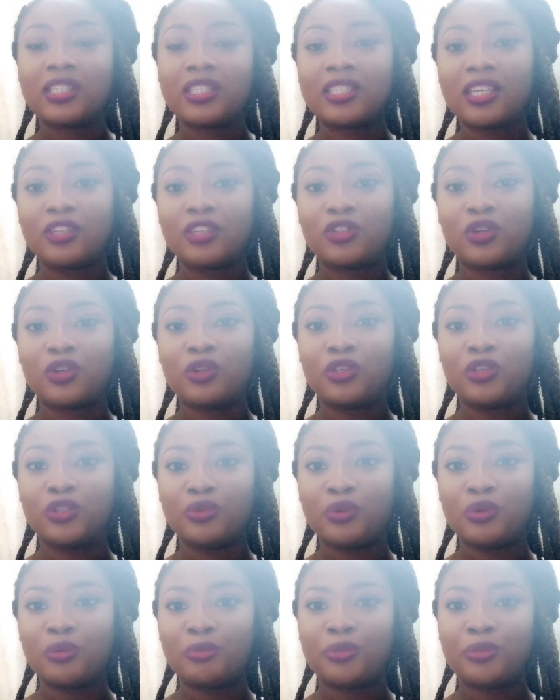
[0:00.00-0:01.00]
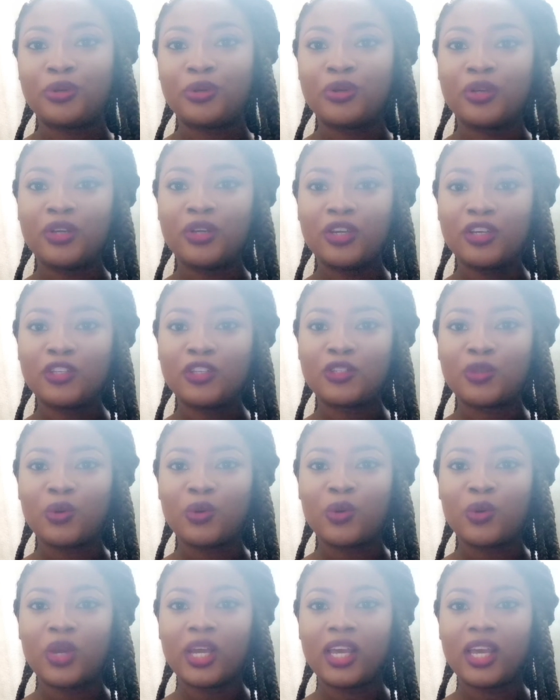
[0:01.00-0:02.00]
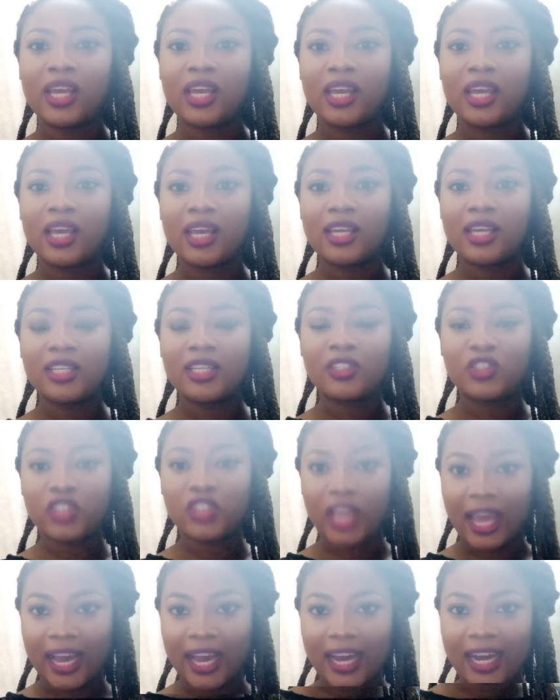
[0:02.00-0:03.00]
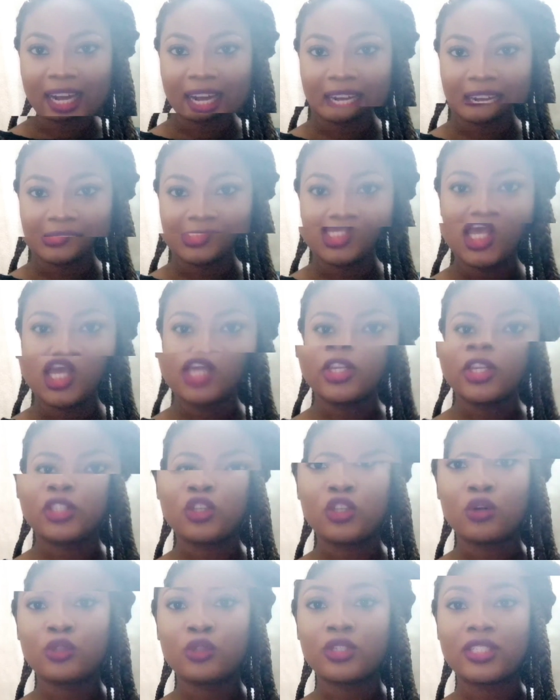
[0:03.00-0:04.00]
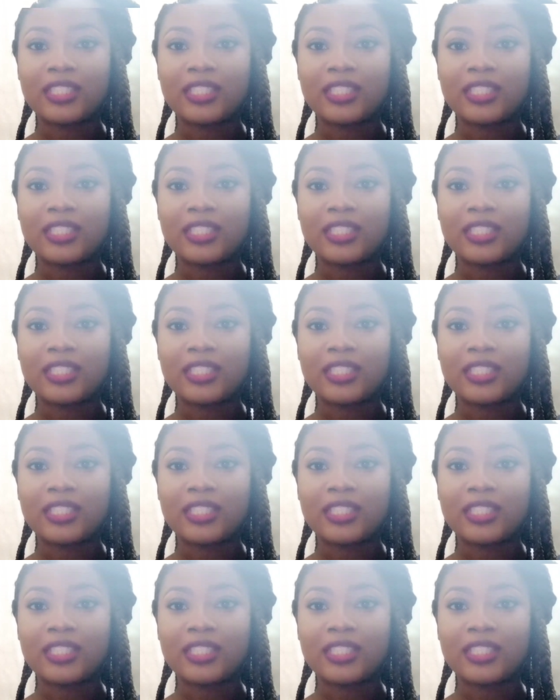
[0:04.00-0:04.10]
in Central Europe, so Czech. It is also